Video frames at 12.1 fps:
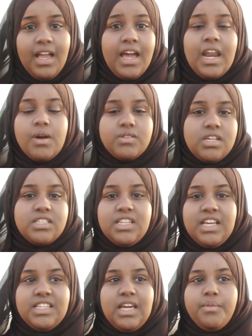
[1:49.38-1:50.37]
and I was asked to
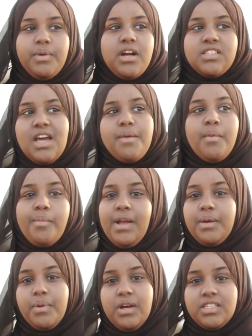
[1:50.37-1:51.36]
attend because I'm a
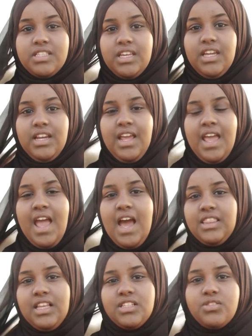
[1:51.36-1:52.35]
black person
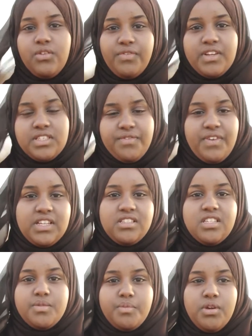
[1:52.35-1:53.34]
and that sort of things affects
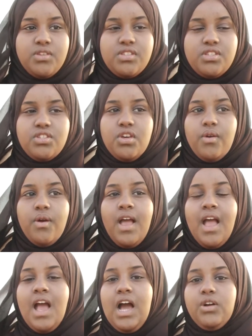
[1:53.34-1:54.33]
us most. So
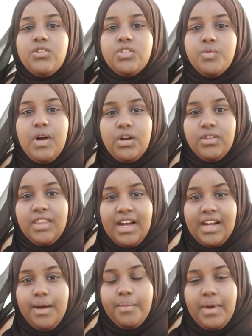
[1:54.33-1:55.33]
I got to work on
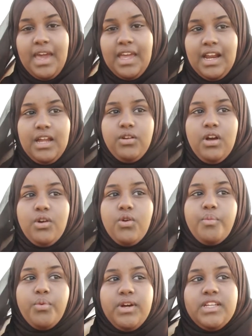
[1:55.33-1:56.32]
that campaign, and I
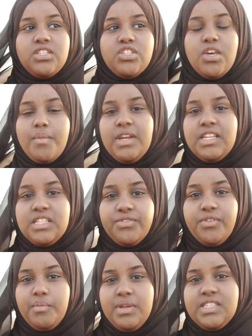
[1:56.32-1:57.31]
got brought into so many
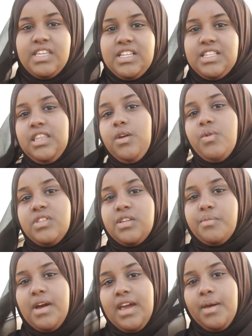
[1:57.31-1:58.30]
different meetings that they wanted
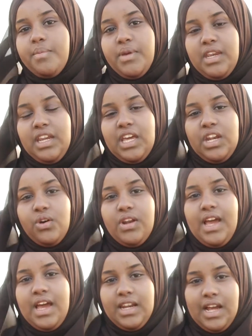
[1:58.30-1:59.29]
my opinion on
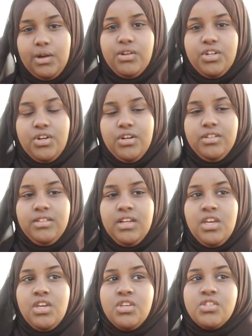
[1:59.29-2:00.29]
and outlook on.
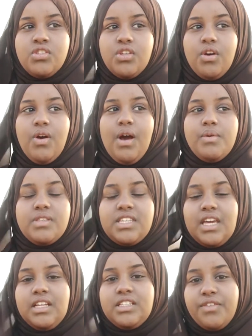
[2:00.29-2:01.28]
So I would
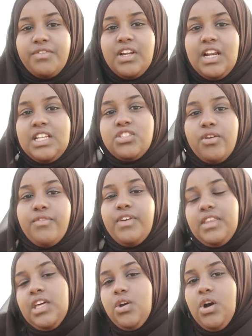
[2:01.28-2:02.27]
say definitely don't
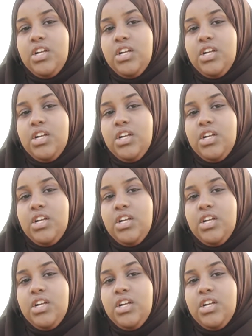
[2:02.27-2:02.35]
think that you're